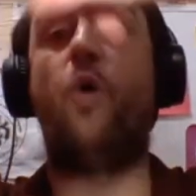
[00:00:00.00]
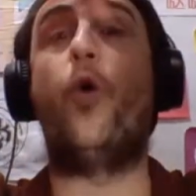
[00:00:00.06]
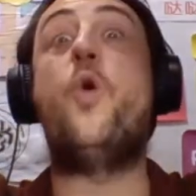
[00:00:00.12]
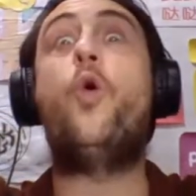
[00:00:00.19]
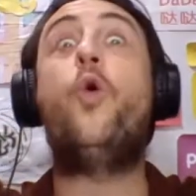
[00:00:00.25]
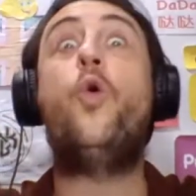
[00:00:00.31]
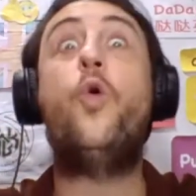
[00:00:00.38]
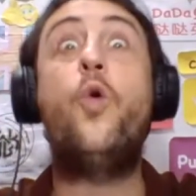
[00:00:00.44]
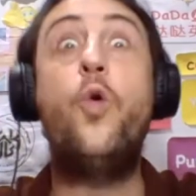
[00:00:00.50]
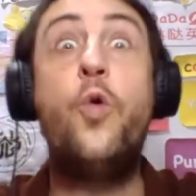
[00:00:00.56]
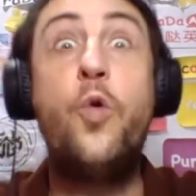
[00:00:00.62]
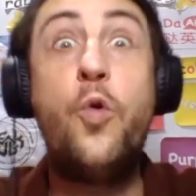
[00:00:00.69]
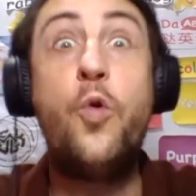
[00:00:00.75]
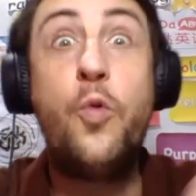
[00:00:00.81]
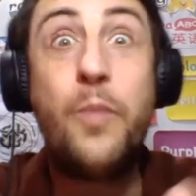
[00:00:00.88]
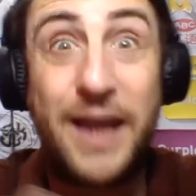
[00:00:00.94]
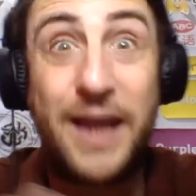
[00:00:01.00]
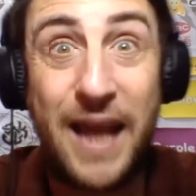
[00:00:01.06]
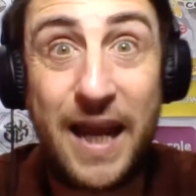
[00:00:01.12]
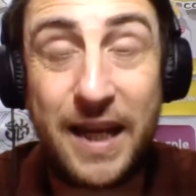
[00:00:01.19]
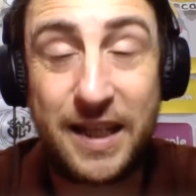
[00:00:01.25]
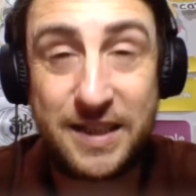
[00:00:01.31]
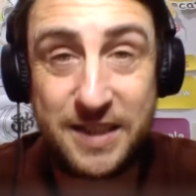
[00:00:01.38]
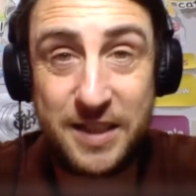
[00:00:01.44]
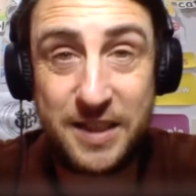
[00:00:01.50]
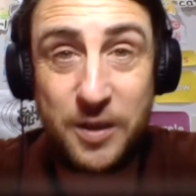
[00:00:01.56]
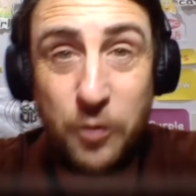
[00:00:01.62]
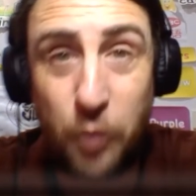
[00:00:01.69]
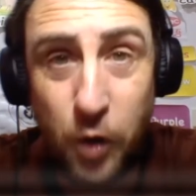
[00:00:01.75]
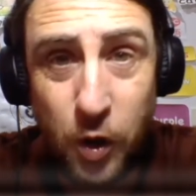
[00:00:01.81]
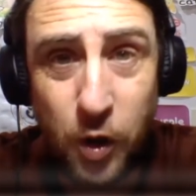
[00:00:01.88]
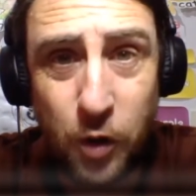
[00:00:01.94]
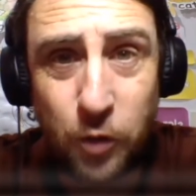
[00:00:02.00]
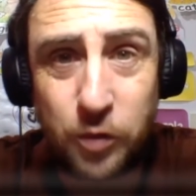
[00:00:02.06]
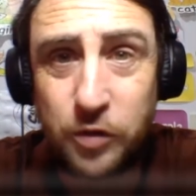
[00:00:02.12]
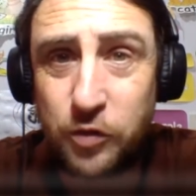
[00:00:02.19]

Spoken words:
all mechanics in the world.